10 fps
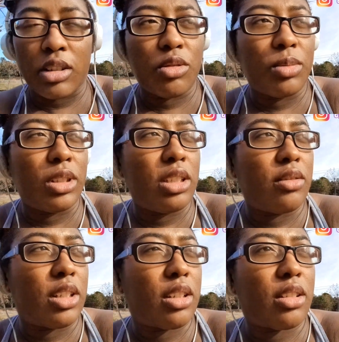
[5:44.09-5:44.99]
I do
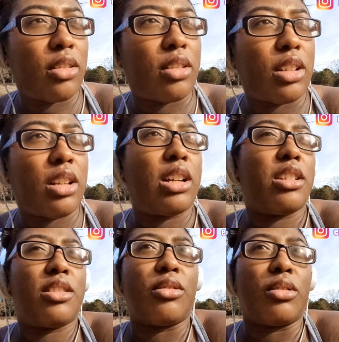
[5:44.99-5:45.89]
believe that not
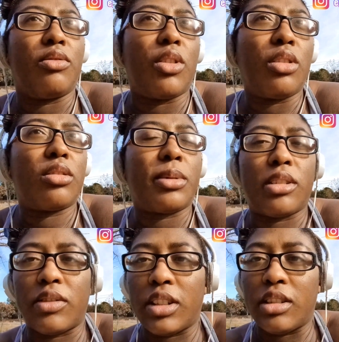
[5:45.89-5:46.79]
necessarily false
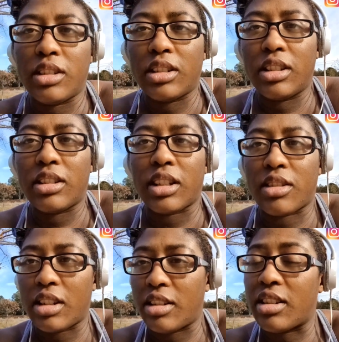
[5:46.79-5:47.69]
because if he does exist, like I
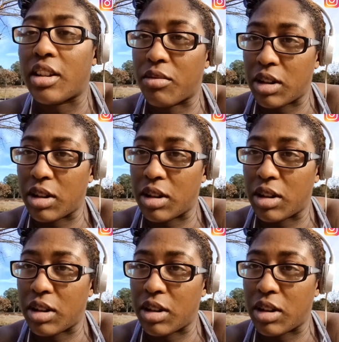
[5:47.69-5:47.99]
said, he's not the